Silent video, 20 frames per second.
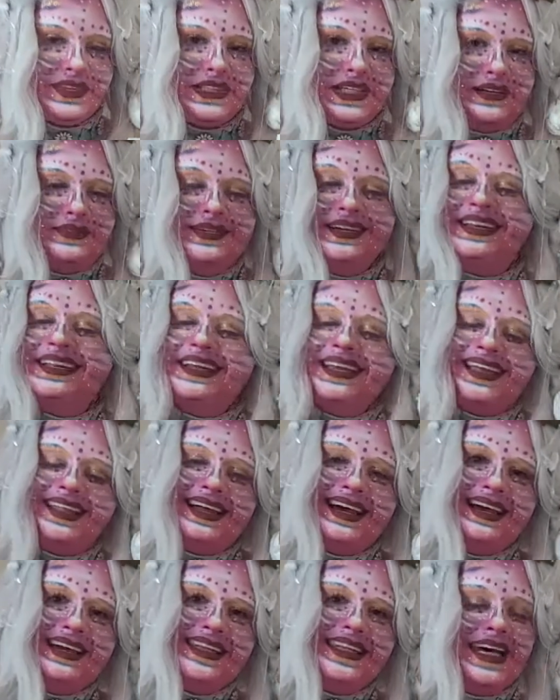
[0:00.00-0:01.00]
I really
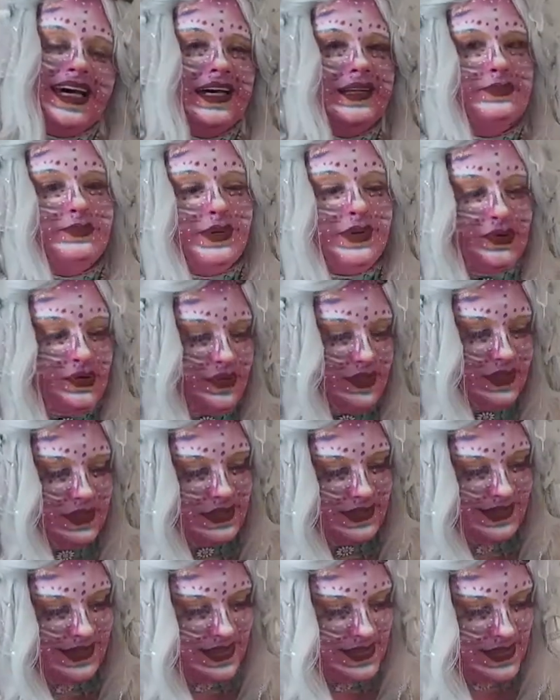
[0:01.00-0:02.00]
like that book.
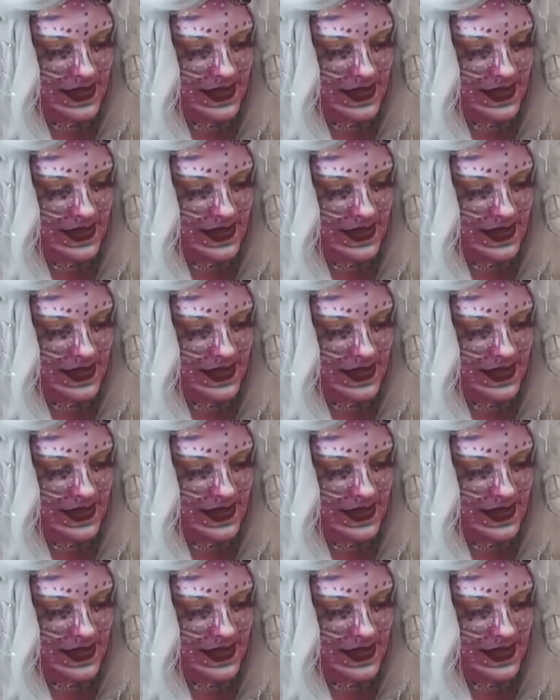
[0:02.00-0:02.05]
It's